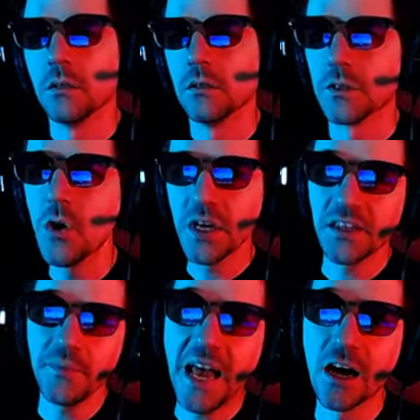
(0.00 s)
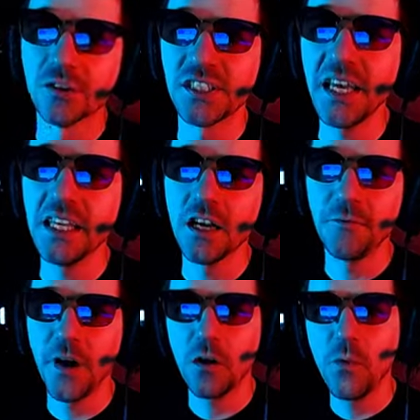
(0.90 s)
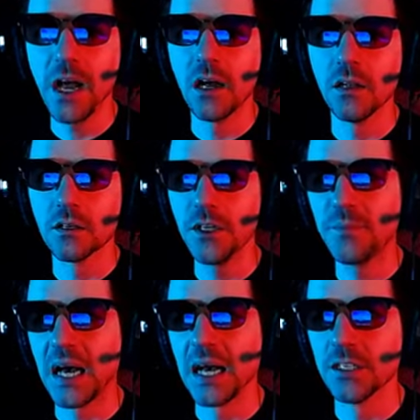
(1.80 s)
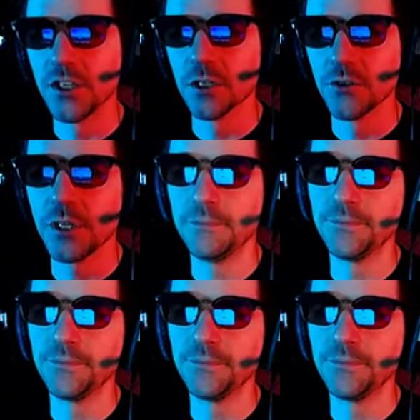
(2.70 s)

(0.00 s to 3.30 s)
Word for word: Go get them now! See ya! Farewell! Goodbye, children!